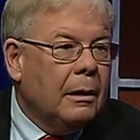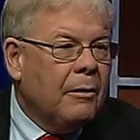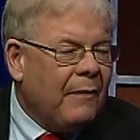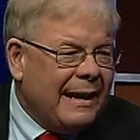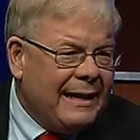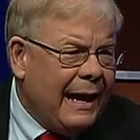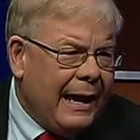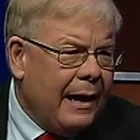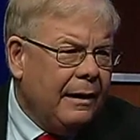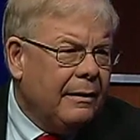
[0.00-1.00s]
if I
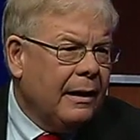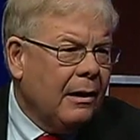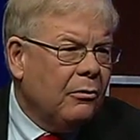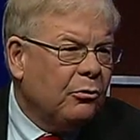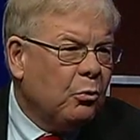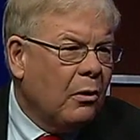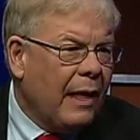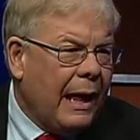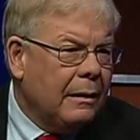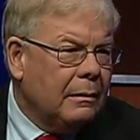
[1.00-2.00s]
take anything else, will
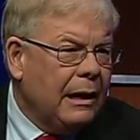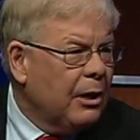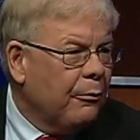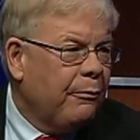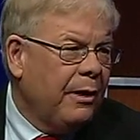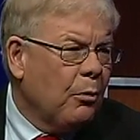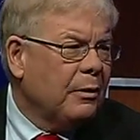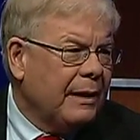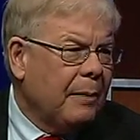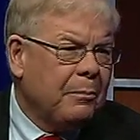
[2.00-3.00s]
that interfere
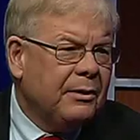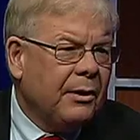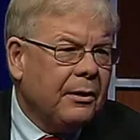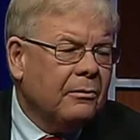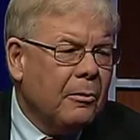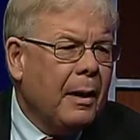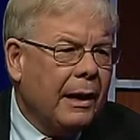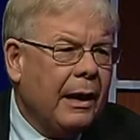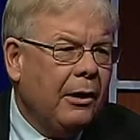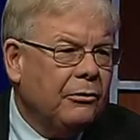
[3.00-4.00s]
with that particular
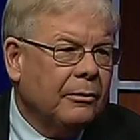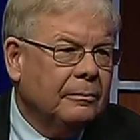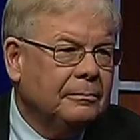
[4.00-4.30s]
medication?